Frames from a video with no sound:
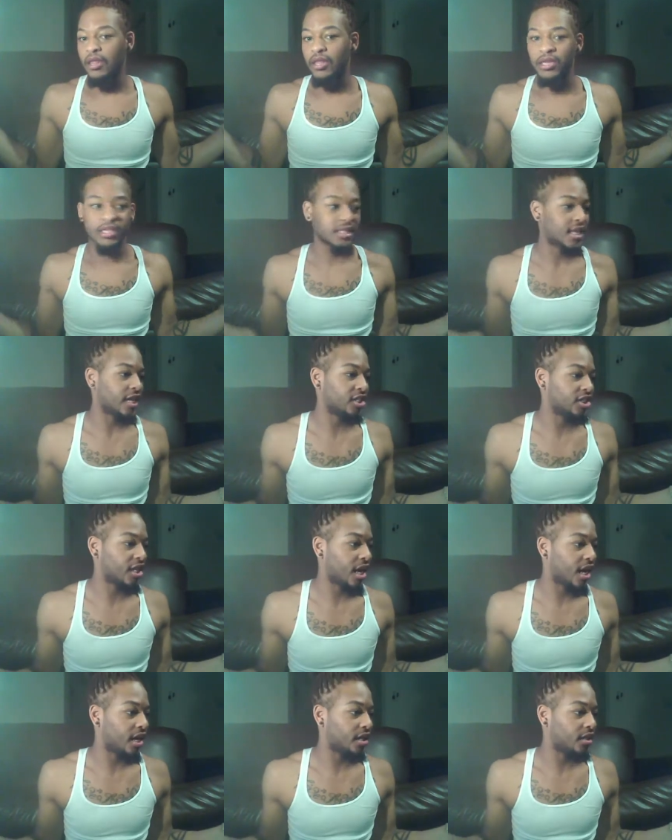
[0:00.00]
They just got
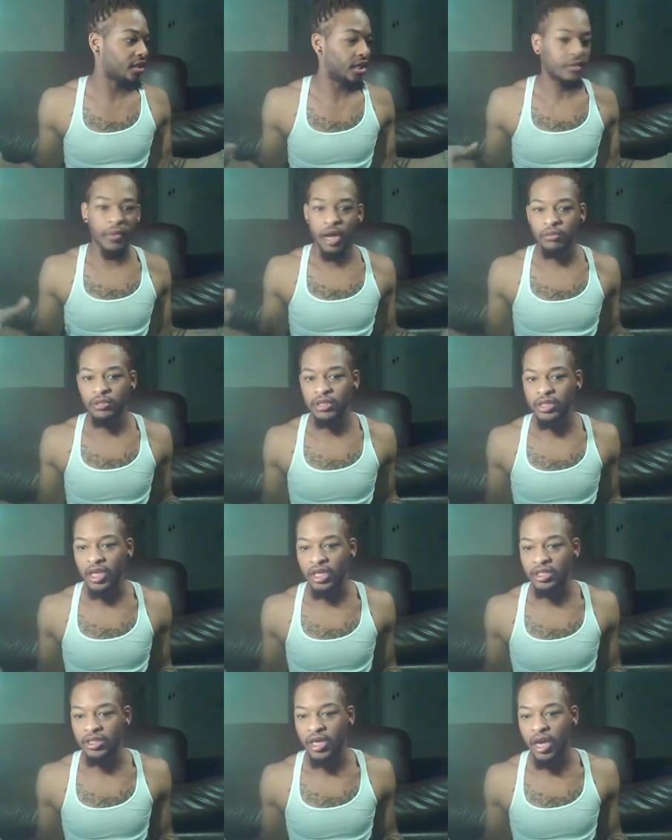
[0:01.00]
shot. Their mom just
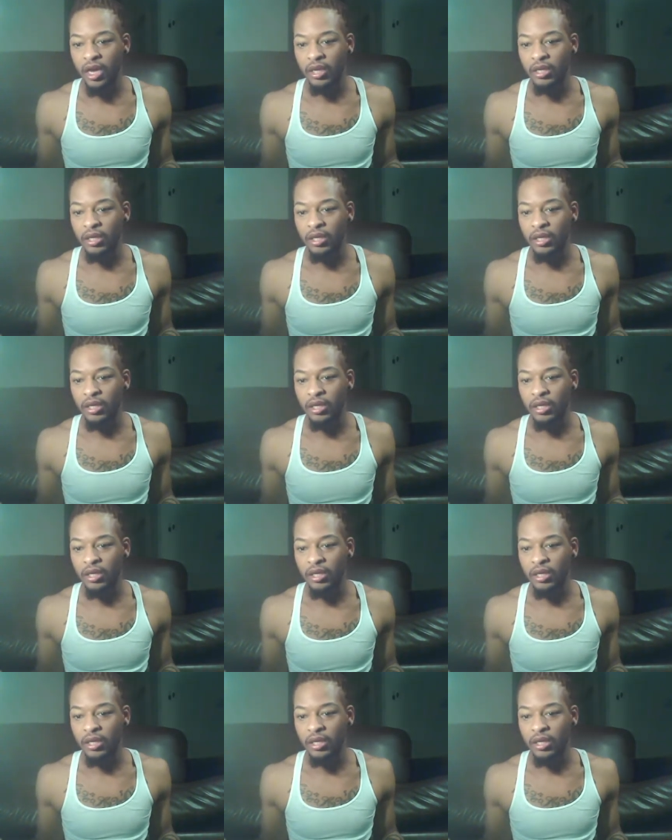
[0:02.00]
got shot.